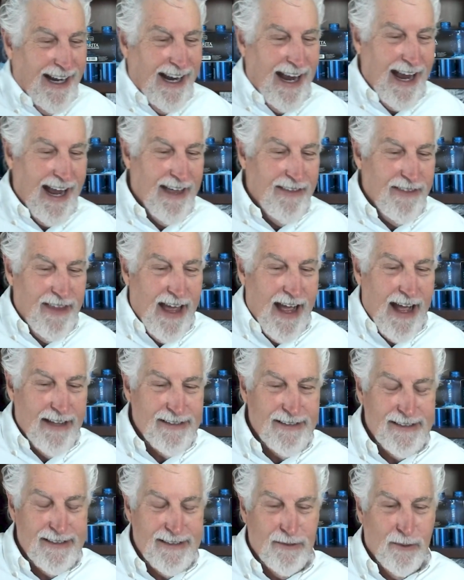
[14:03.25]
And
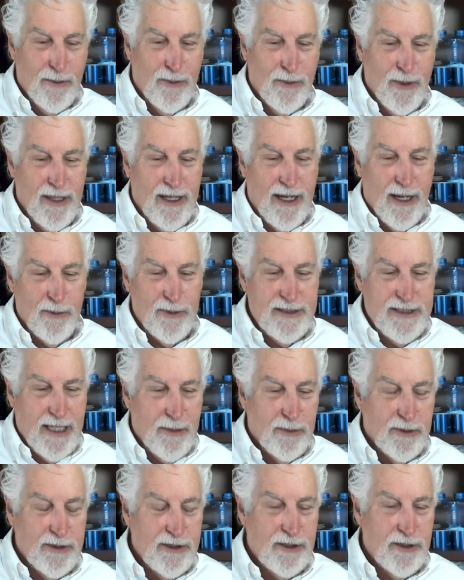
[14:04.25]
that's when I was
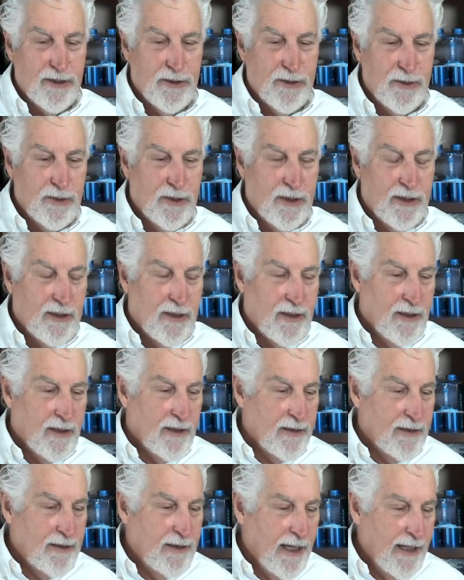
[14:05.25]
able to
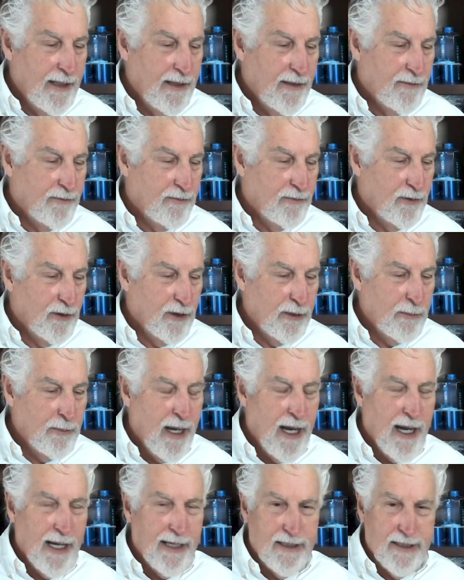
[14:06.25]
kind of look
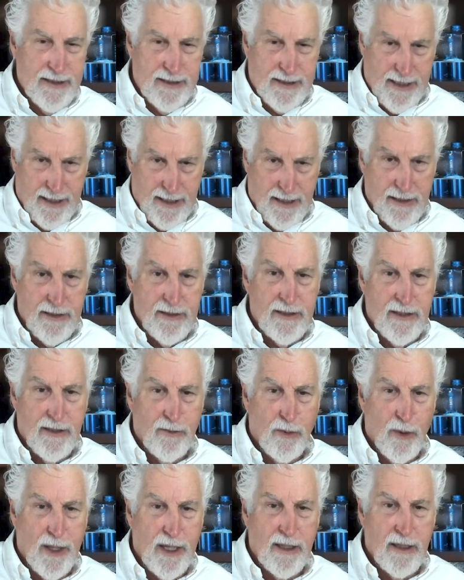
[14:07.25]
behind the scenes of
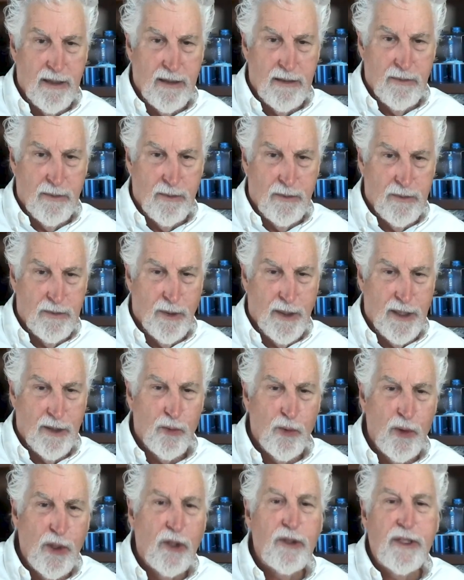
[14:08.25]
what a
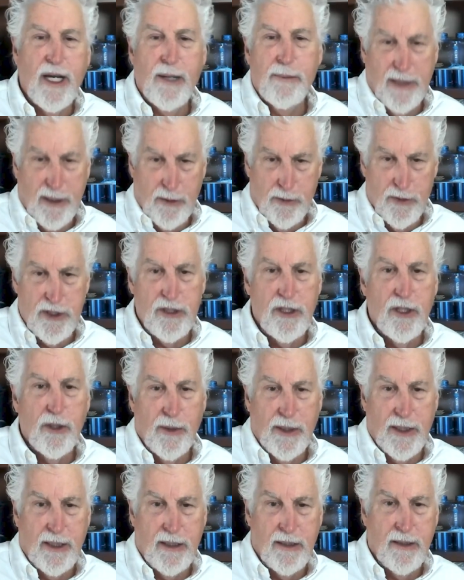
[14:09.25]
real company was
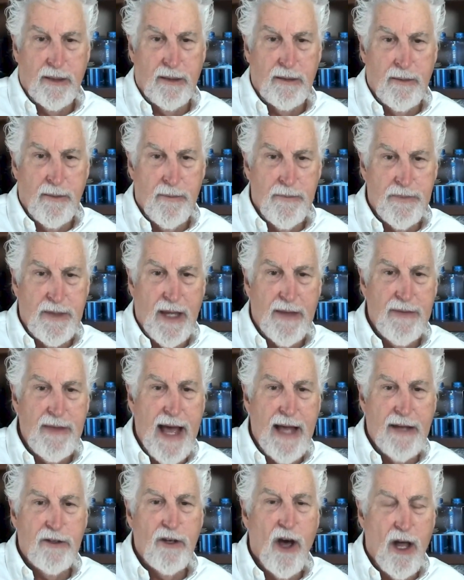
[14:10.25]
doing. And
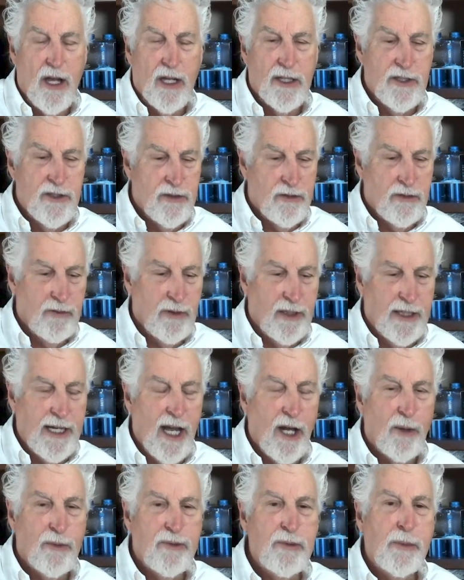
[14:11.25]
that knowledge really
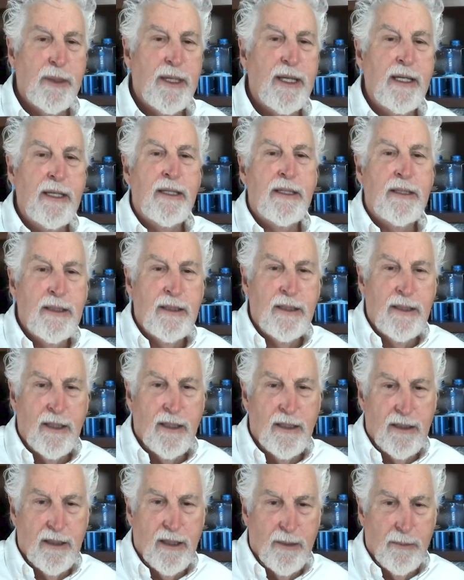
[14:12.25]
helped me
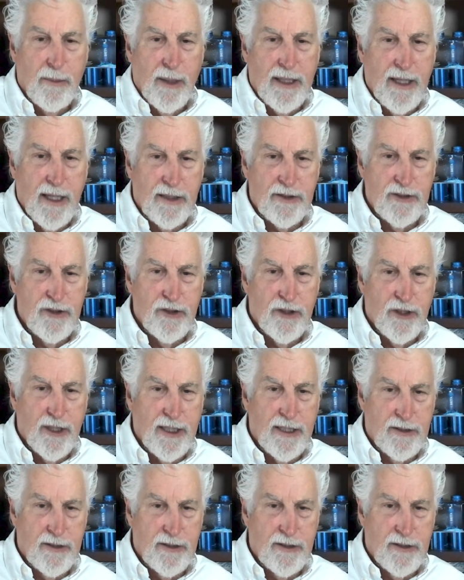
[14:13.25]
on my next journey